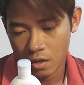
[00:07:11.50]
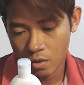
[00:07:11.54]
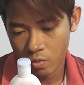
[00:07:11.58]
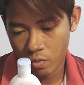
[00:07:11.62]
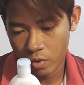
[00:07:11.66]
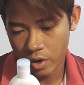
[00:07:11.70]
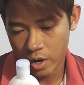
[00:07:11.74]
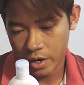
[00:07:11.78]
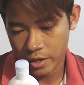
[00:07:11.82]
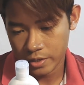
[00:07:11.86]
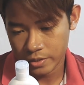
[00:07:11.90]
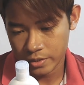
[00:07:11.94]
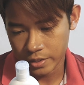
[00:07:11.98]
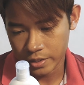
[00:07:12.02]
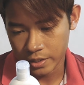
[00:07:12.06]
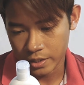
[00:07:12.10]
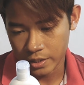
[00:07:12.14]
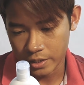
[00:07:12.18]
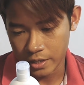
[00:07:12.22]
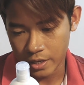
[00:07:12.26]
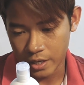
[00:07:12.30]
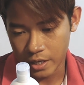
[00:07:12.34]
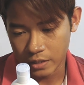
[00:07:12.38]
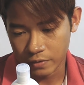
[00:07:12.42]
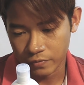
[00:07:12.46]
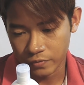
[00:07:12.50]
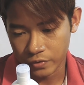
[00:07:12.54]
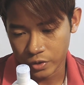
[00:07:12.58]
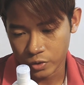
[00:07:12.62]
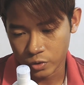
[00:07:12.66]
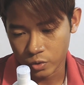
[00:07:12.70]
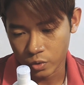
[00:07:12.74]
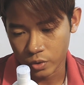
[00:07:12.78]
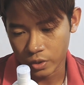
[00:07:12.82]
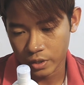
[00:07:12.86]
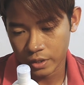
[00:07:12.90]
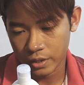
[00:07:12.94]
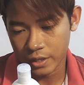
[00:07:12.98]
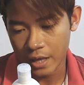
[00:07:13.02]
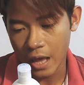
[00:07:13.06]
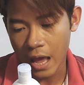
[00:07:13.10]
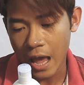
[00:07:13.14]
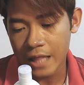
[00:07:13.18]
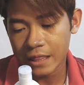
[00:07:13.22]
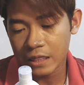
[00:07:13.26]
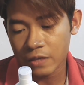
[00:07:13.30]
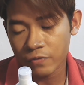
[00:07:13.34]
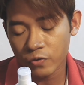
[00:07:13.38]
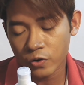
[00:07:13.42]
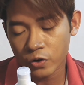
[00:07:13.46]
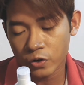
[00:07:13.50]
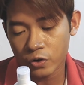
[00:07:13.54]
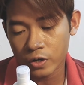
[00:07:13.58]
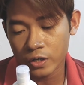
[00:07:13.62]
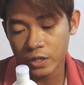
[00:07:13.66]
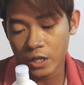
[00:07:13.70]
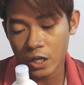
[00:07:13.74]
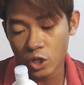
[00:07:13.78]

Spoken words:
where exactly the active ingredient? So the active ingredient